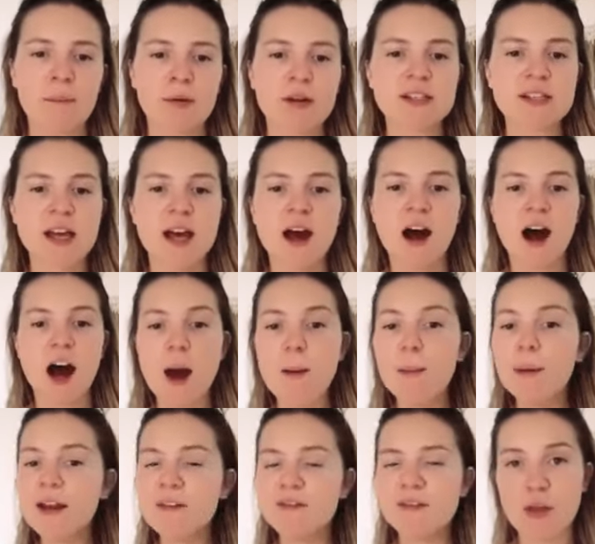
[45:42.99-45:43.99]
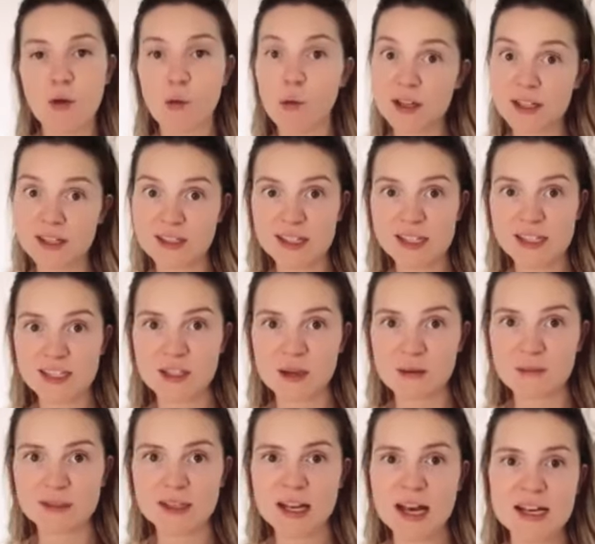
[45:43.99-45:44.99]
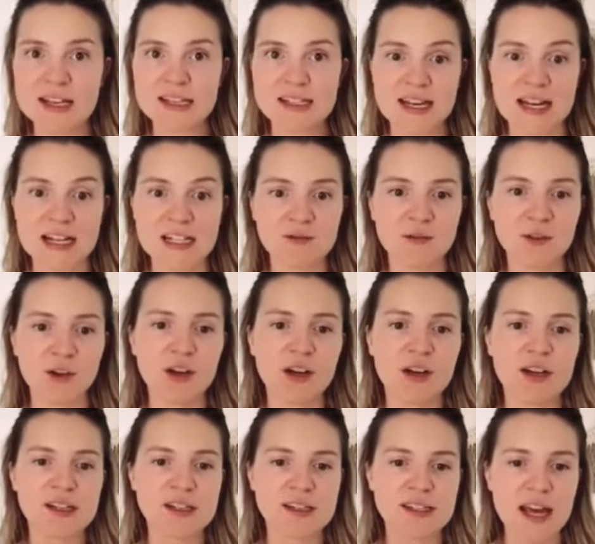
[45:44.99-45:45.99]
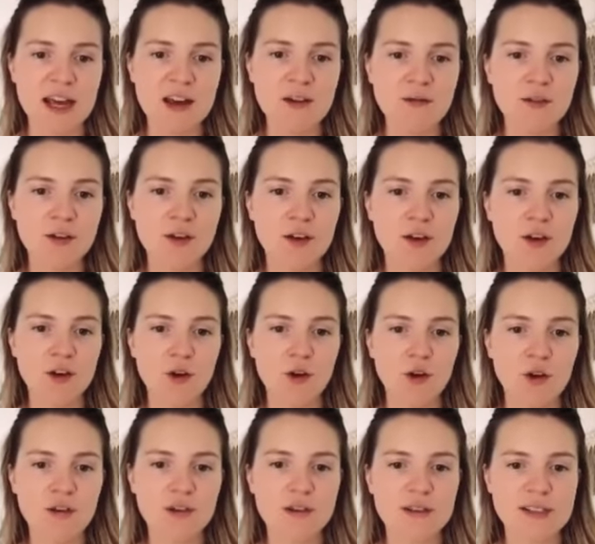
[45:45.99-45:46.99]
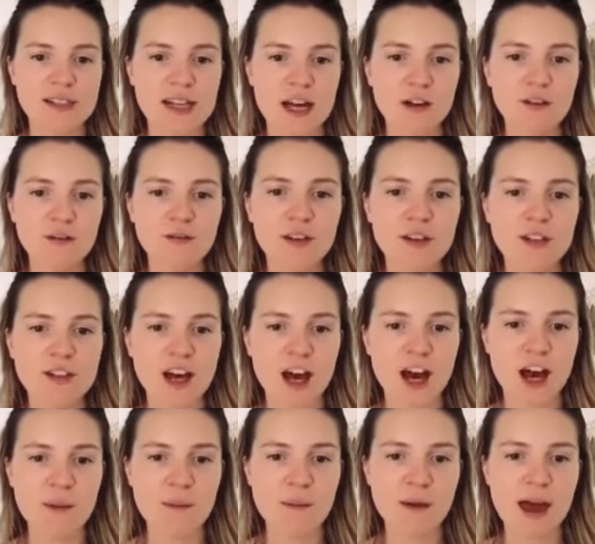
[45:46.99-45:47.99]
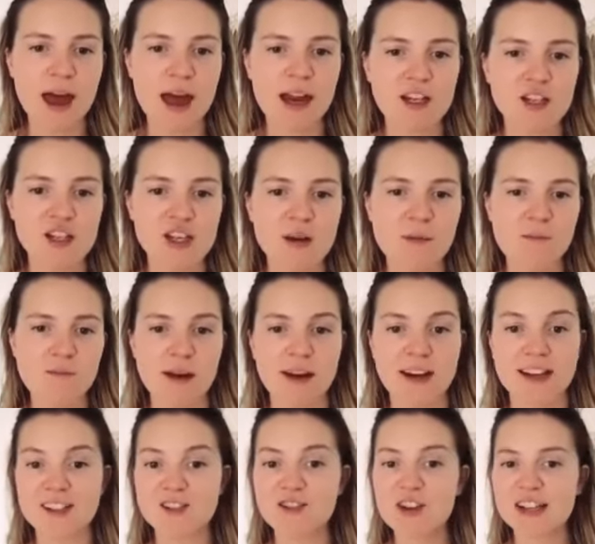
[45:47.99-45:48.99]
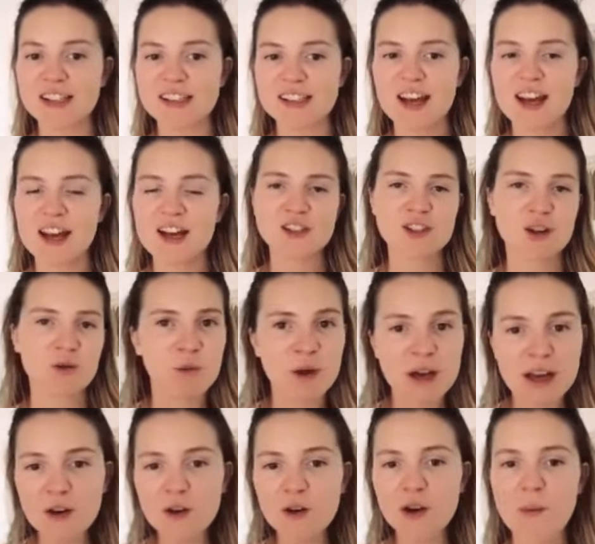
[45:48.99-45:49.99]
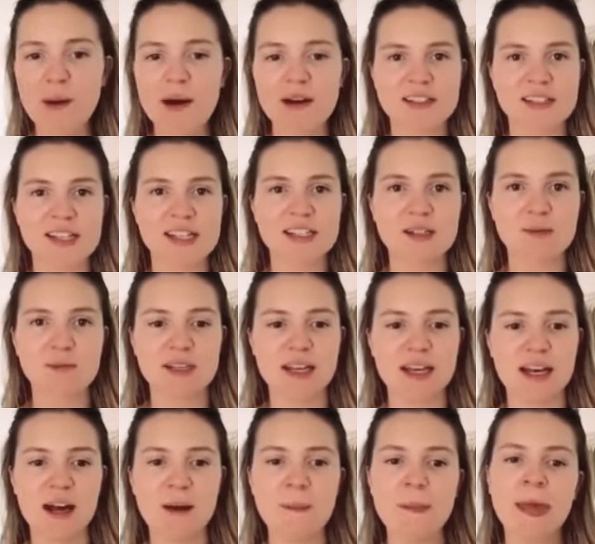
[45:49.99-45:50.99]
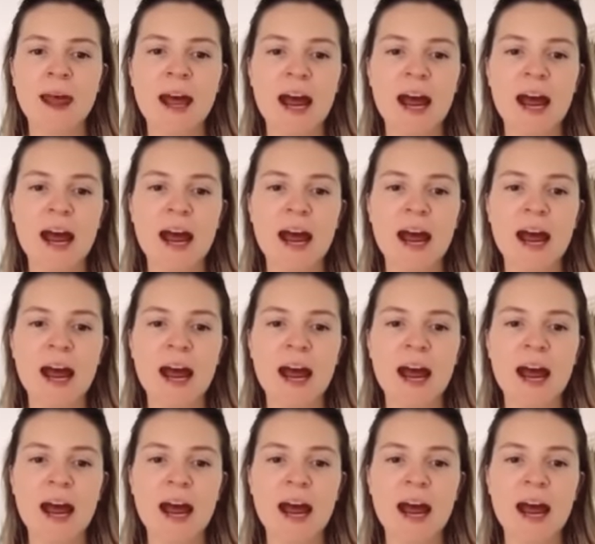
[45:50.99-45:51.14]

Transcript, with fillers: Because I believe that the word systems stands for save yourself time, energy, money, and stress. So we're all about systems here.